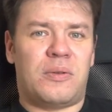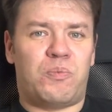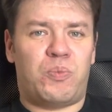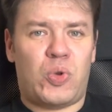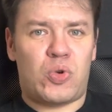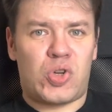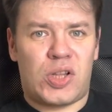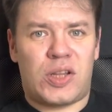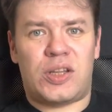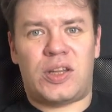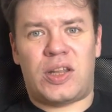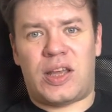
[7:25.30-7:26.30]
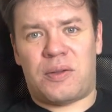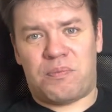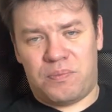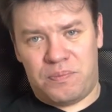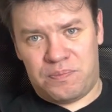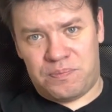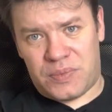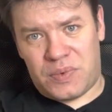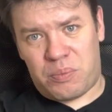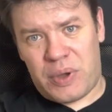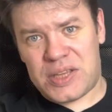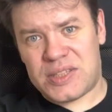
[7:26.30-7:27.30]
usually the
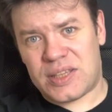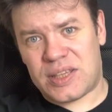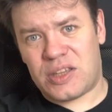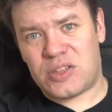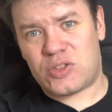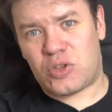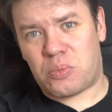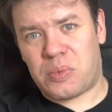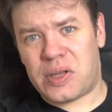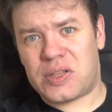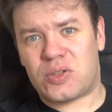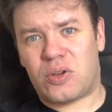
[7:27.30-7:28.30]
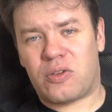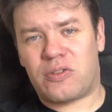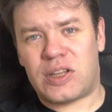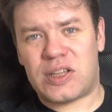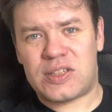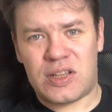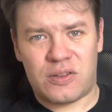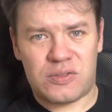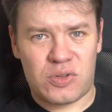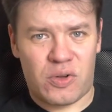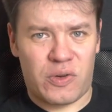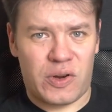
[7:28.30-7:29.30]
basic instruments of the
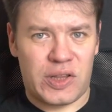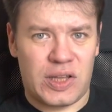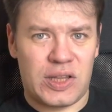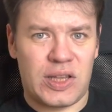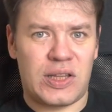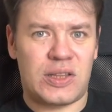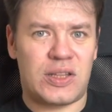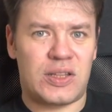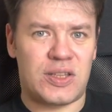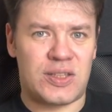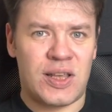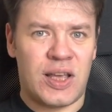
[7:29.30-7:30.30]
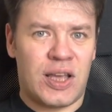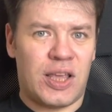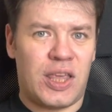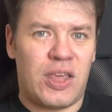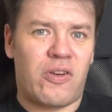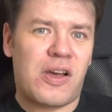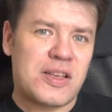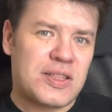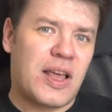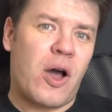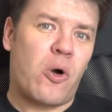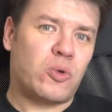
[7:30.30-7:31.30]
self-sovereign identities give us
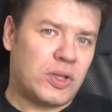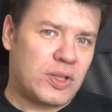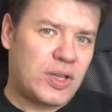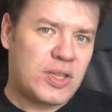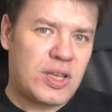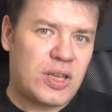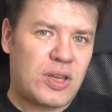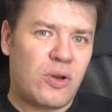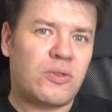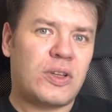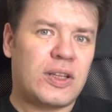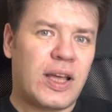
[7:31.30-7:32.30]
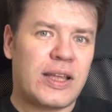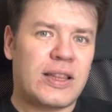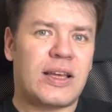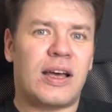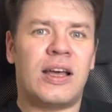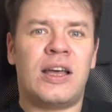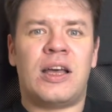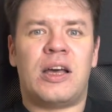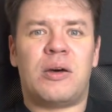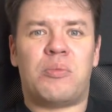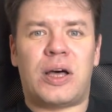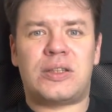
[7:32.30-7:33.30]
the authenticity of the data,
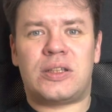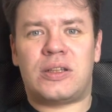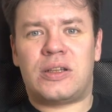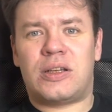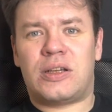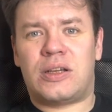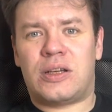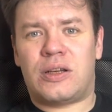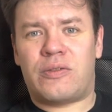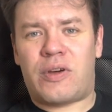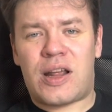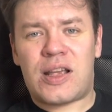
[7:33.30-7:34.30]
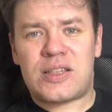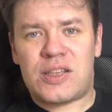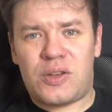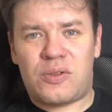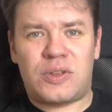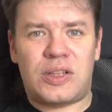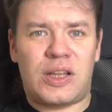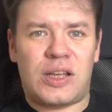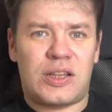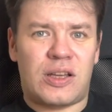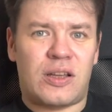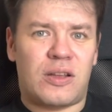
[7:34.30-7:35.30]
but veracity of the
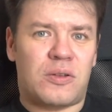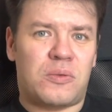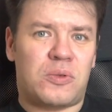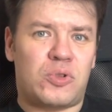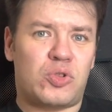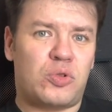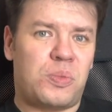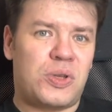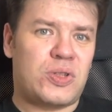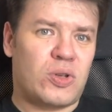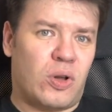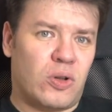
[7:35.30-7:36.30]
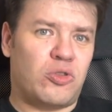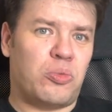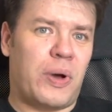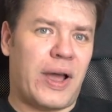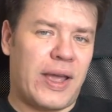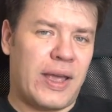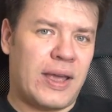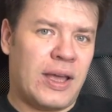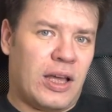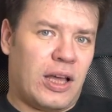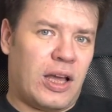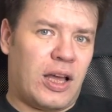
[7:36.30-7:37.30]
data should be solved by
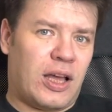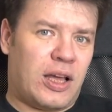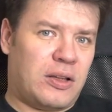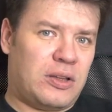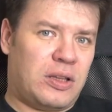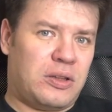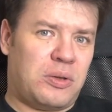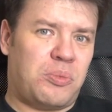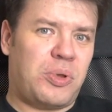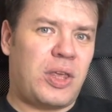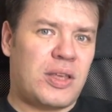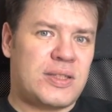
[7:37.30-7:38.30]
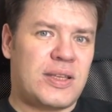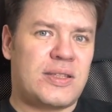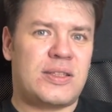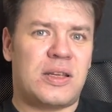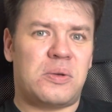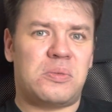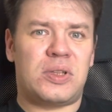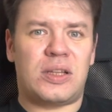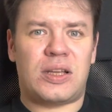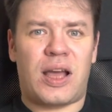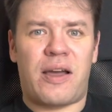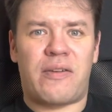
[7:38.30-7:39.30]
the bigger system
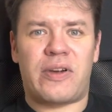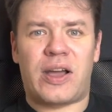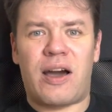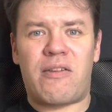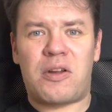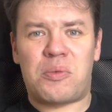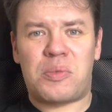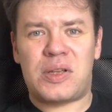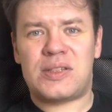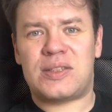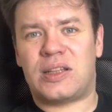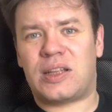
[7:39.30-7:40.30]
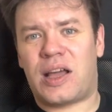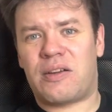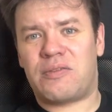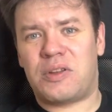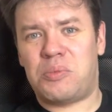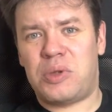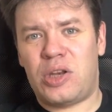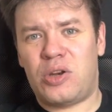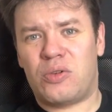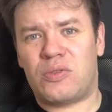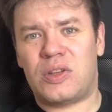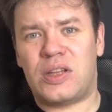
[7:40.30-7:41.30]
that have a governance, that have the meaning
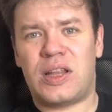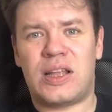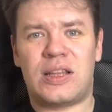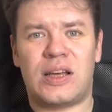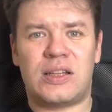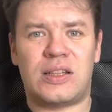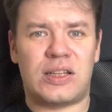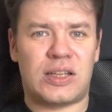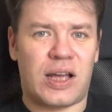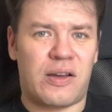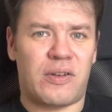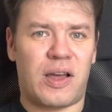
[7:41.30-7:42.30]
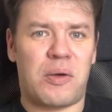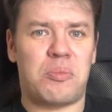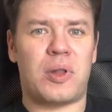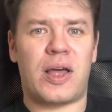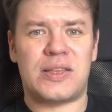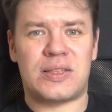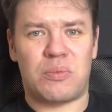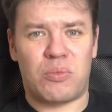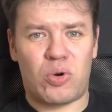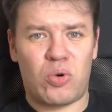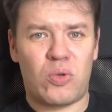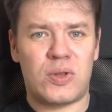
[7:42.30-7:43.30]
of the data, that have apply some
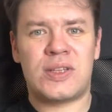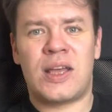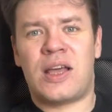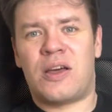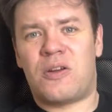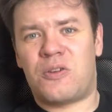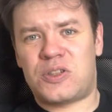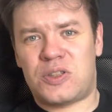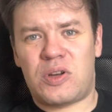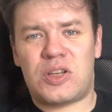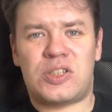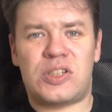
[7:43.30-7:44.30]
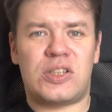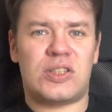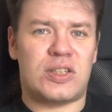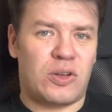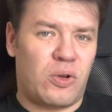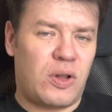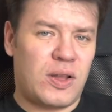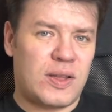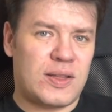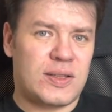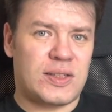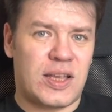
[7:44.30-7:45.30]
rules, restrictions and all
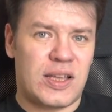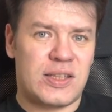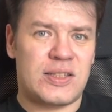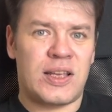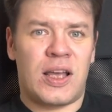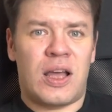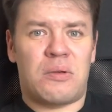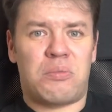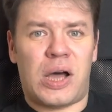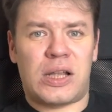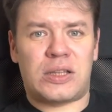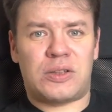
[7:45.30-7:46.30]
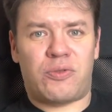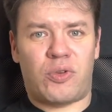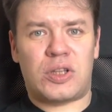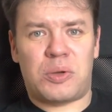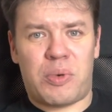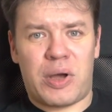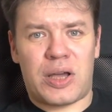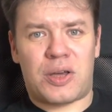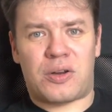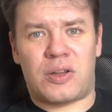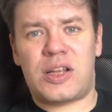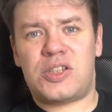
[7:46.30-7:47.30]
other things. But for the
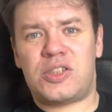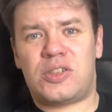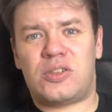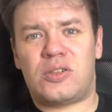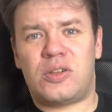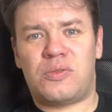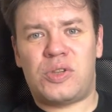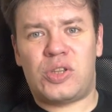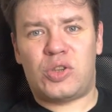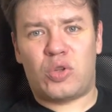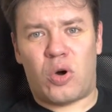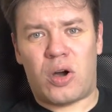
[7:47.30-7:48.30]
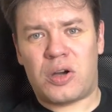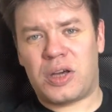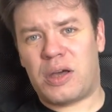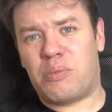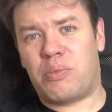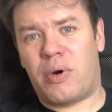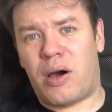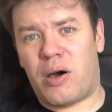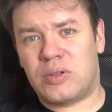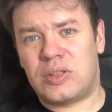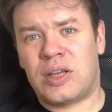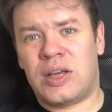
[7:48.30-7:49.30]
micro-ledger, we talk
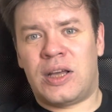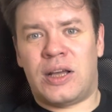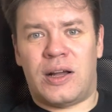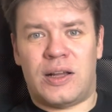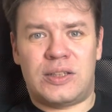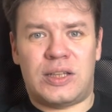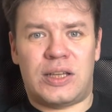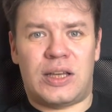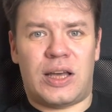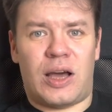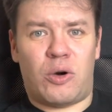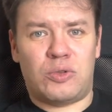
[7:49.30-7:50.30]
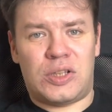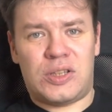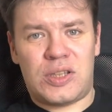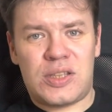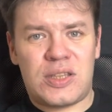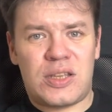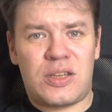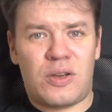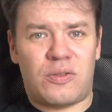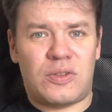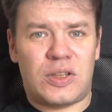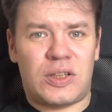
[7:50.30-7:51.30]
about the authenticity
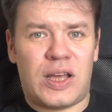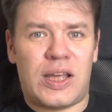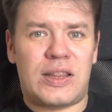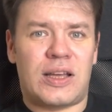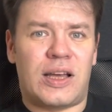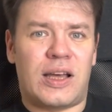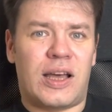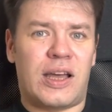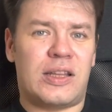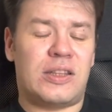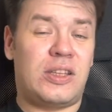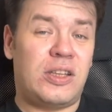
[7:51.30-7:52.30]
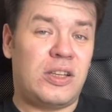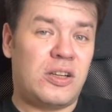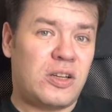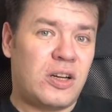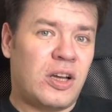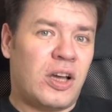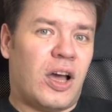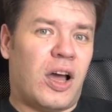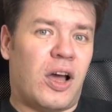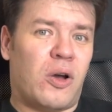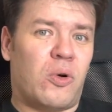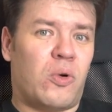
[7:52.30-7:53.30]
of the data, and here
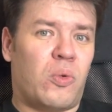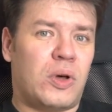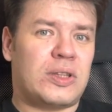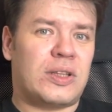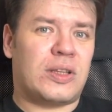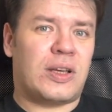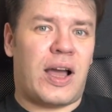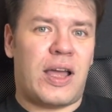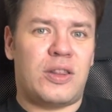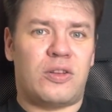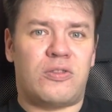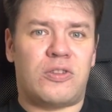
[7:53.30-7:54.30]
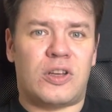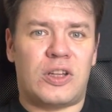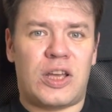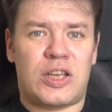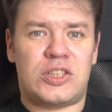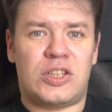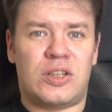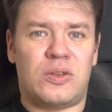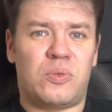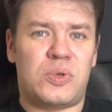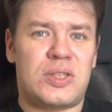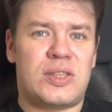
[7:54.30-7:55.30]
what kind of
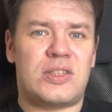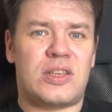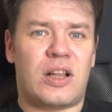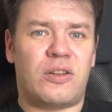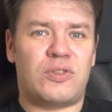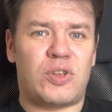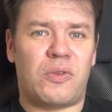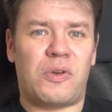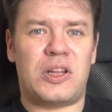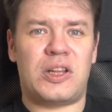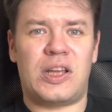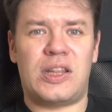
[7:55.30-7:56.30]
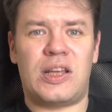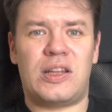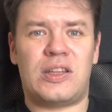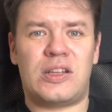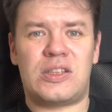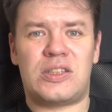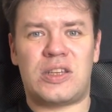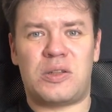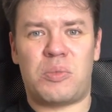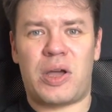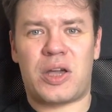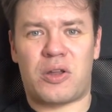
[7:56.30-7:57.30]
connection with the self-sovereign identities
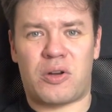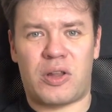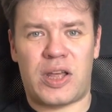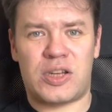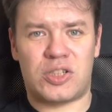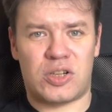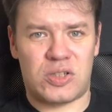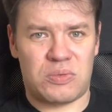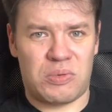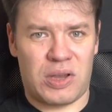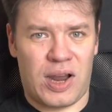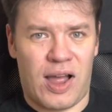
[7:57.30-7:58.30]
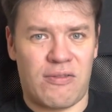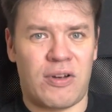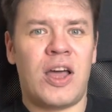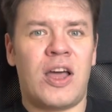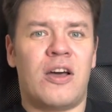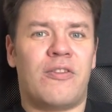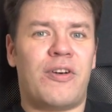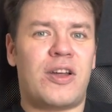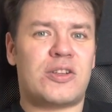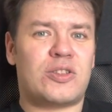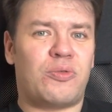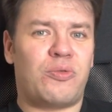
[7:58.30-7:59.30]
and micro-ledgers we have.
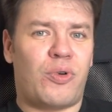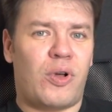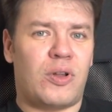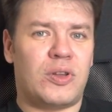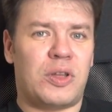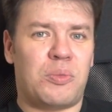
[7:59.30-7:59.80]
First of all, the